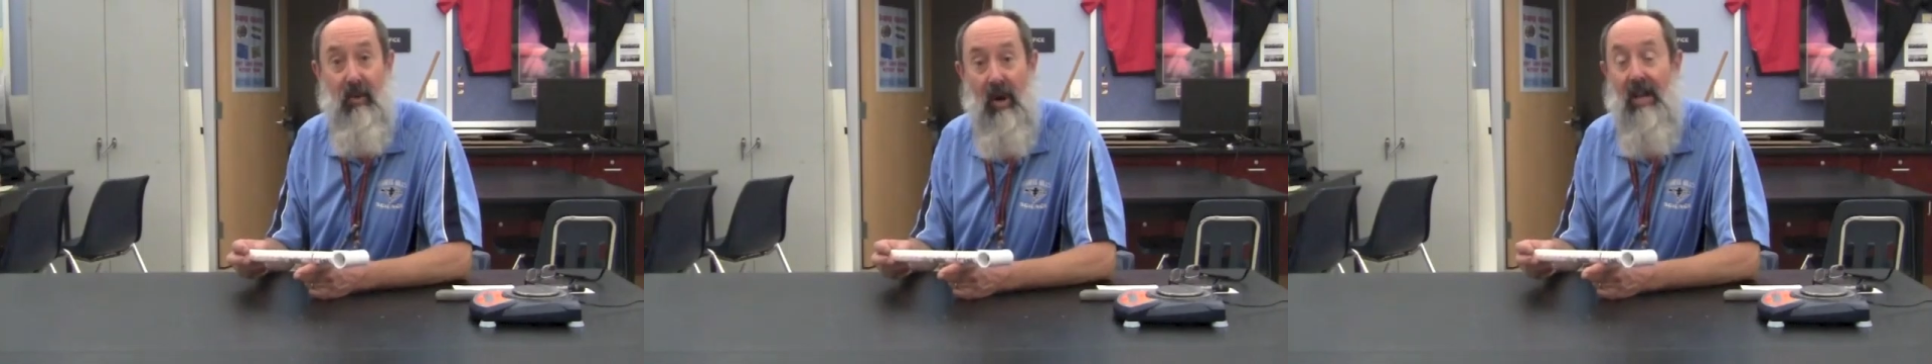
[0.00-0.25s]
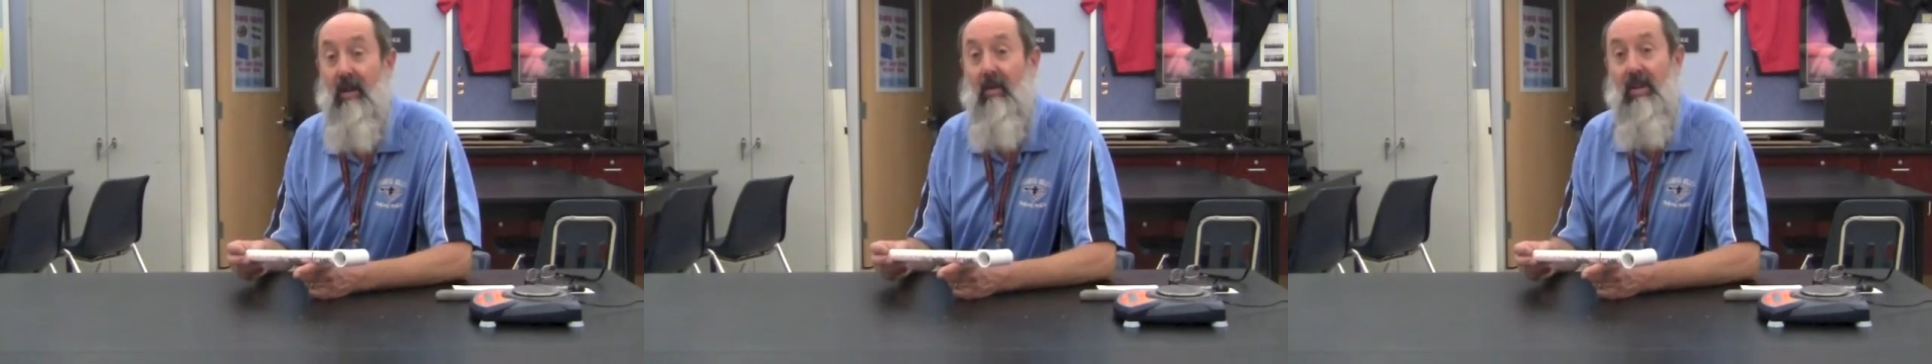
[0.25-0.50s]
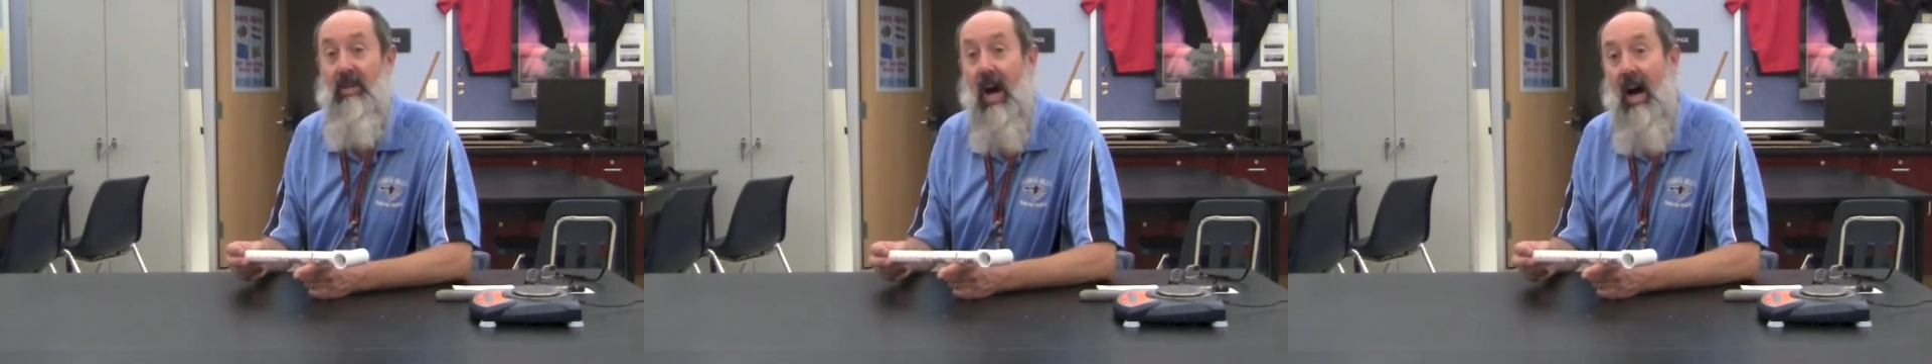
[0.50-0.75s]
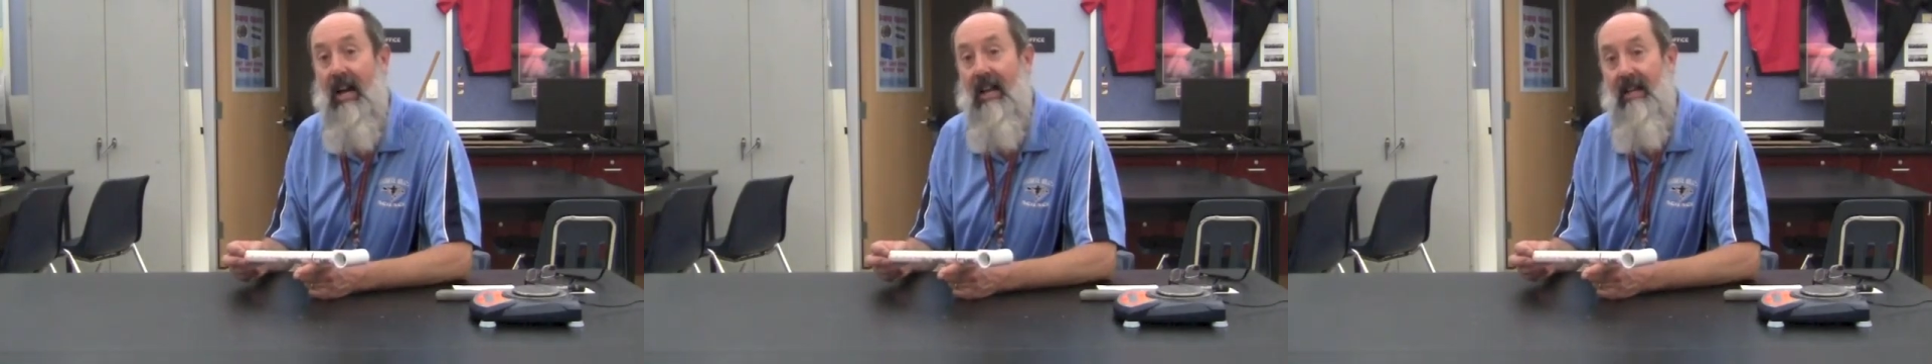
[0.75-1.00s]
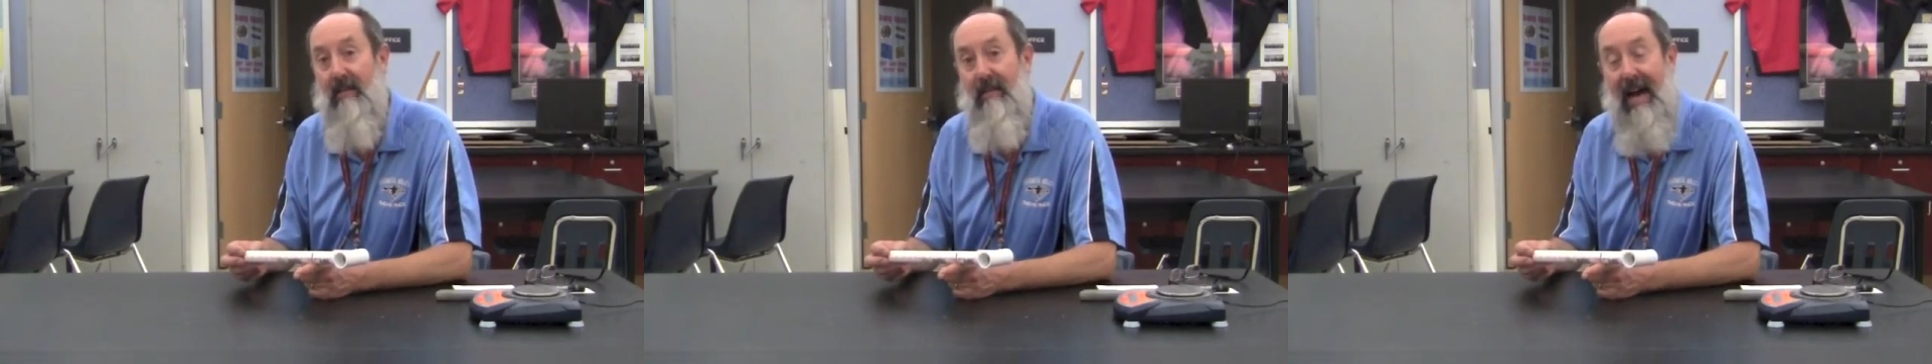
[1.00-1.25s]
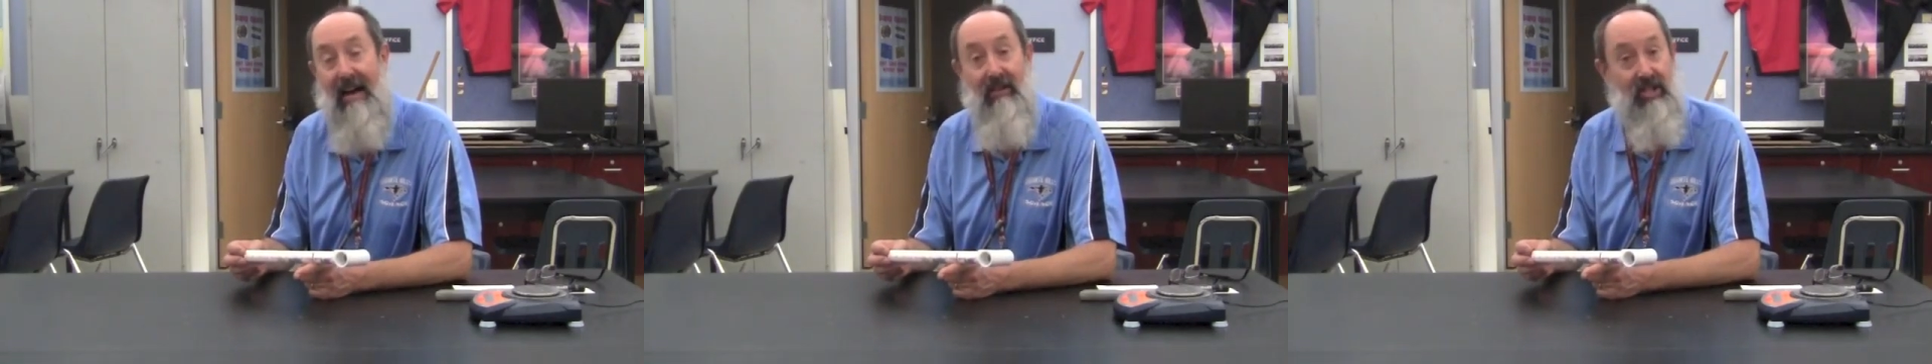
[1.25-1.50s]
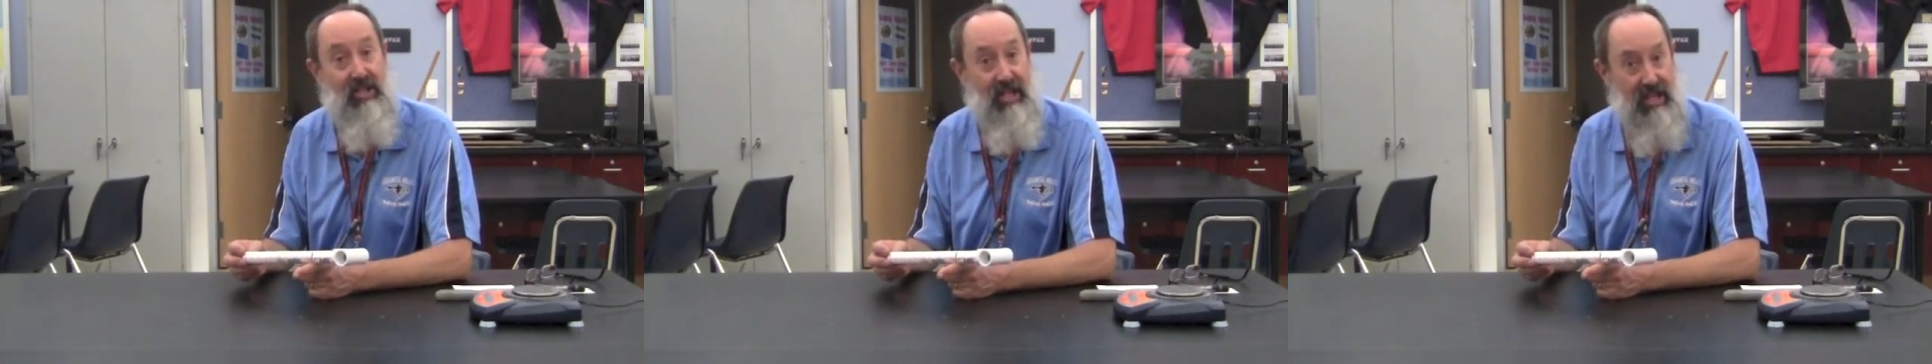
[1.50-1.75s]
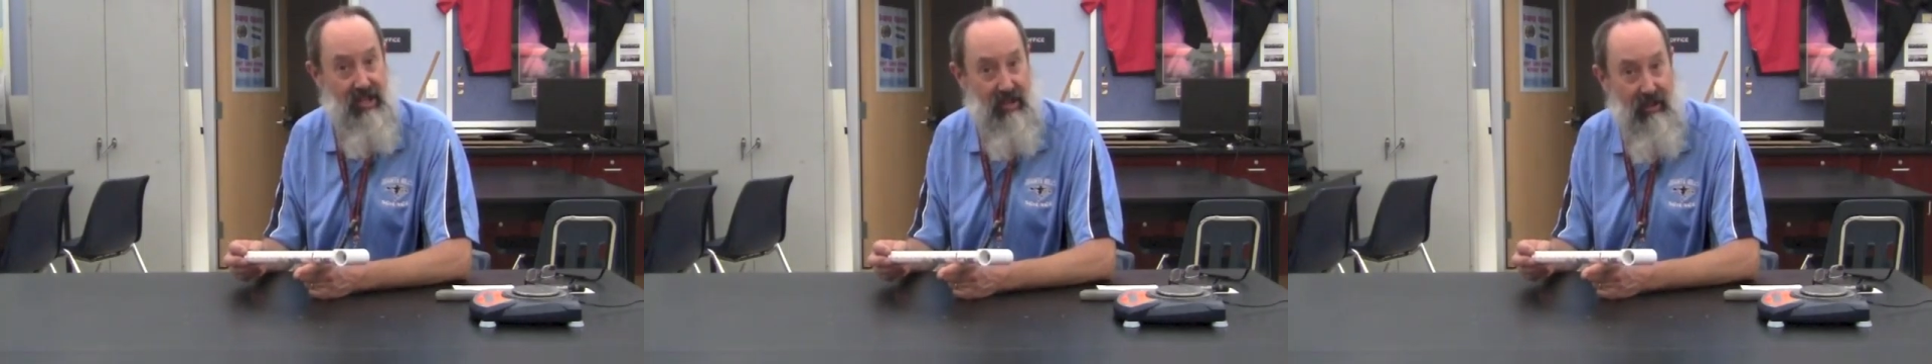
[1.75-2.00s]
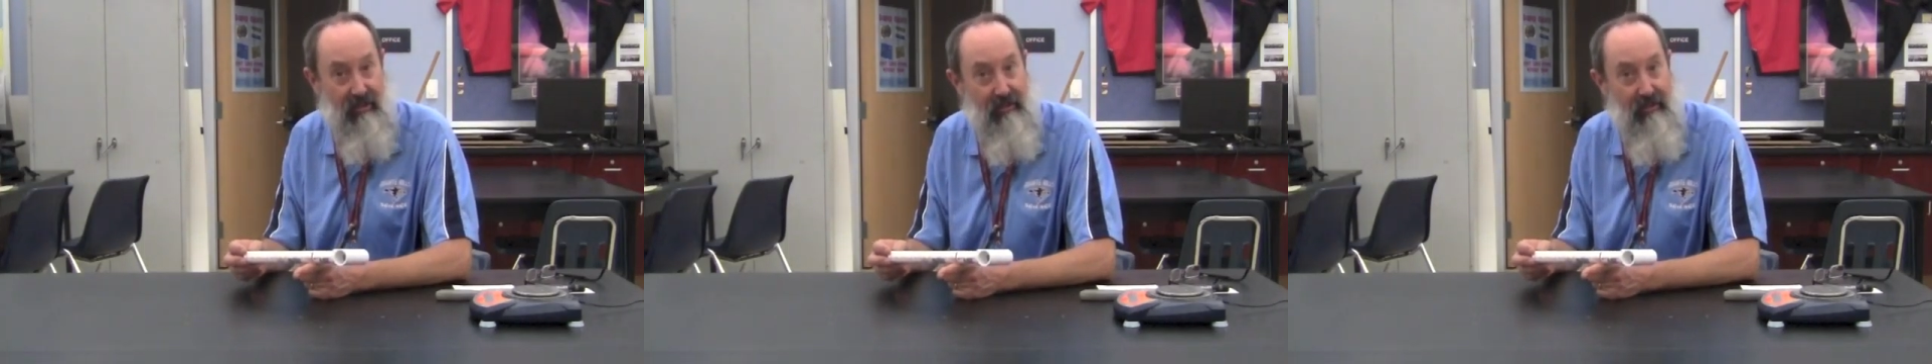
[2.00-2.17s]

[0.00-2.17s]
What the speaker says: Point. We're talking about center of